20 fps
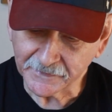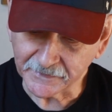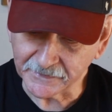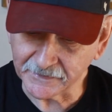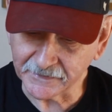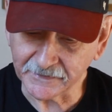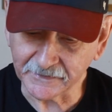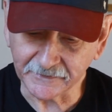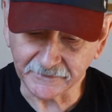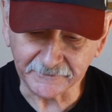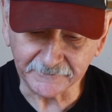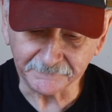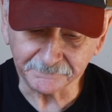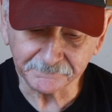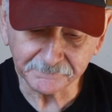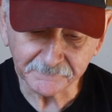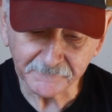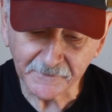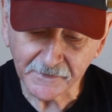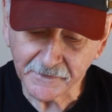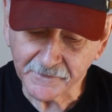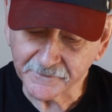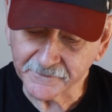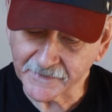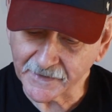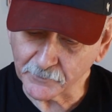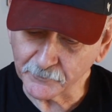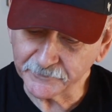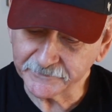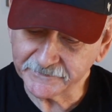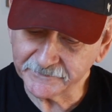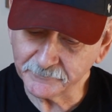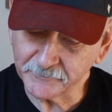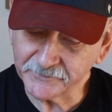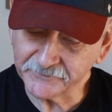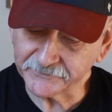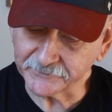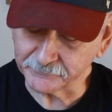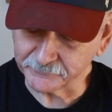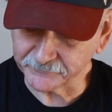That would give
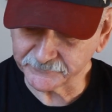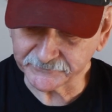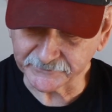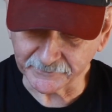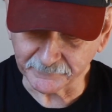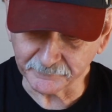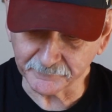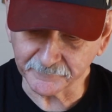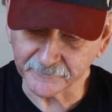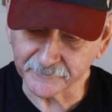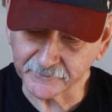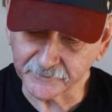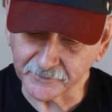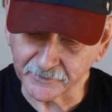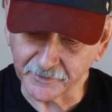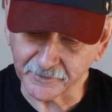me some